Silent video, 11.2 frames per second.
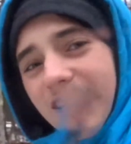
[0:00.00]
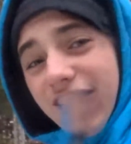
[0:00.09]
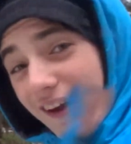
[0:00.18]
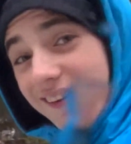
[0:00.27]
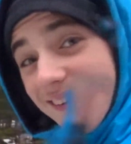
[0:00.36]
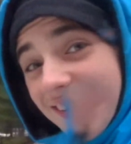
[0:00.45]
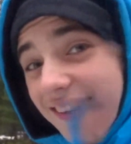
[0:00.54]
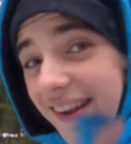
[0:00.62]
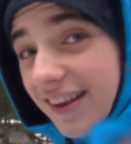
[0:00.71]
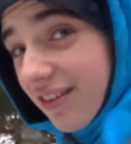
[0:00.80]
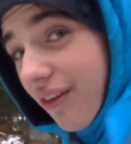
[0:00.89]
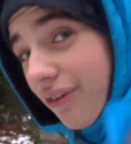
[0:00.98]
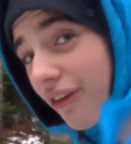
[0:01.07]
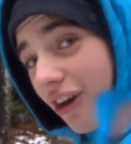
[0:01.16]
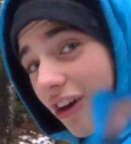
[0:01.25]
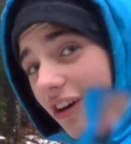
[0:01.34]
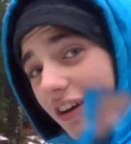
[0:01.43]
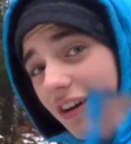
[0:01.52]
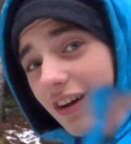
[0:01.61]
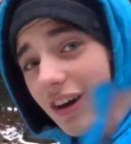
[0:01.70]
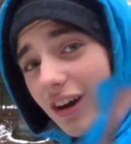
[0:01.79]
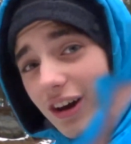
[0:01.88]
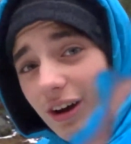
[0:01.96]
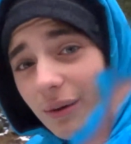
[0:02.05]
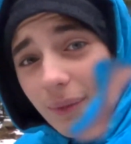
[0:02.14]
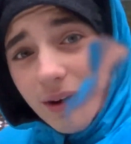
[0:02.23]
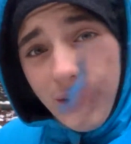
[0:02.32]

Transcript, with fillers: nicest day so far. Um,